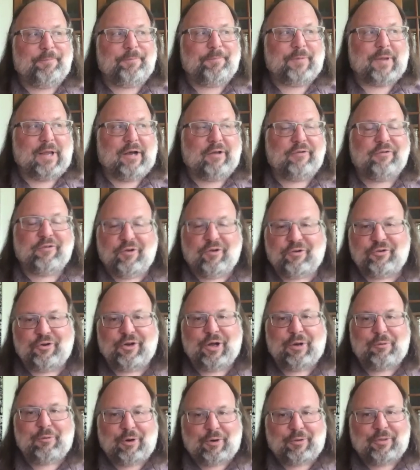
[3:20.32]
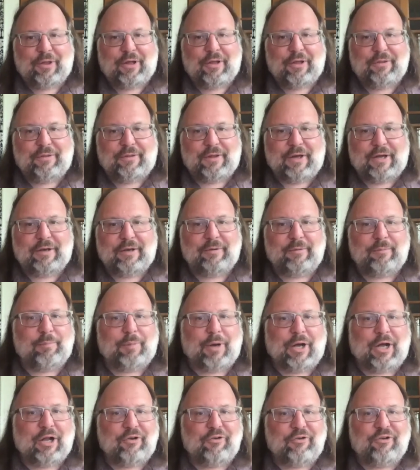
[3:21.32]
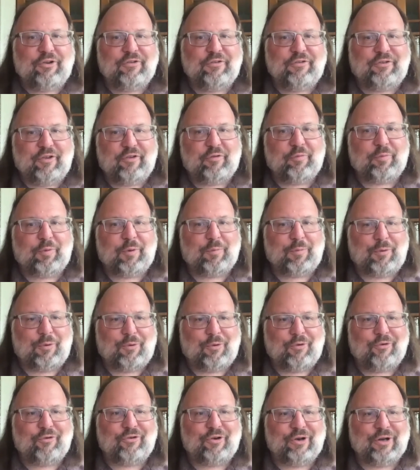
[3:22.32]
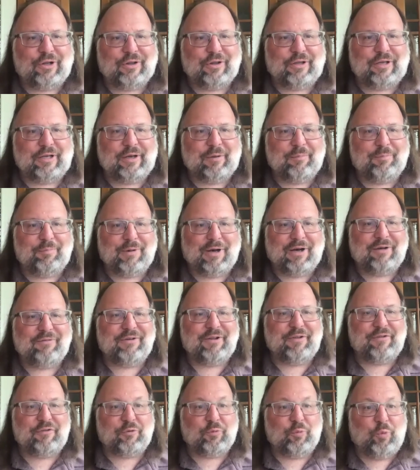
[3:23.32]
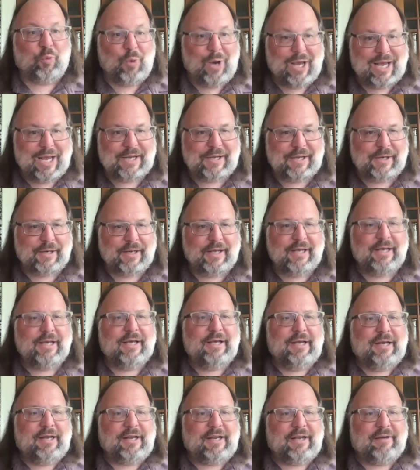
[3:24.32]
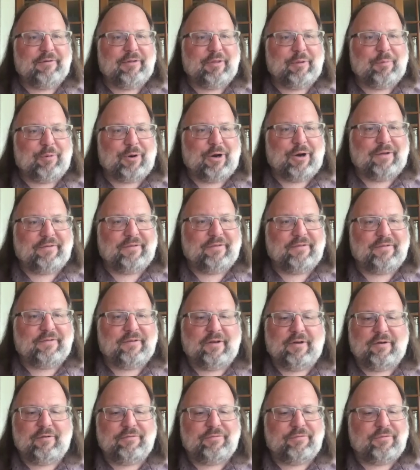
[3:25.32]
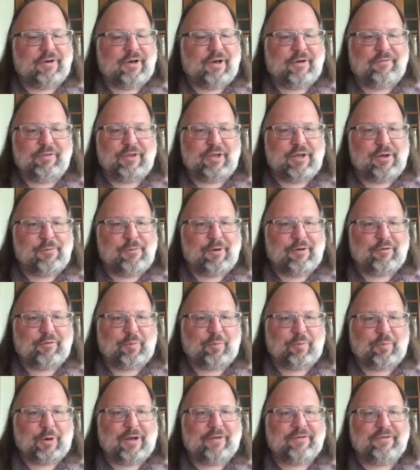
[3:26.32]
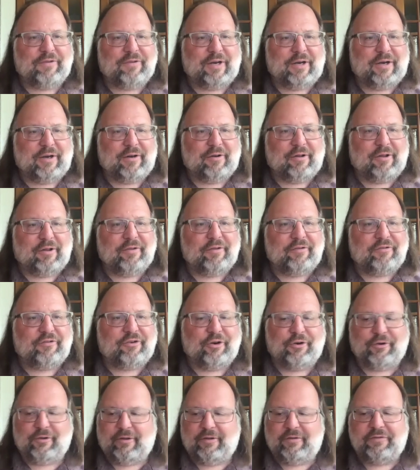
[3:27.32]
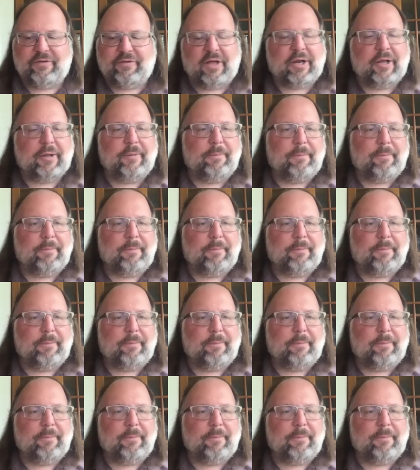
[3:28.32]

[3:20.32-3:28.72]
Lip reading: a social network that punches disproportionately above its weight, given the presence of the U.S. president and all these journalists on it.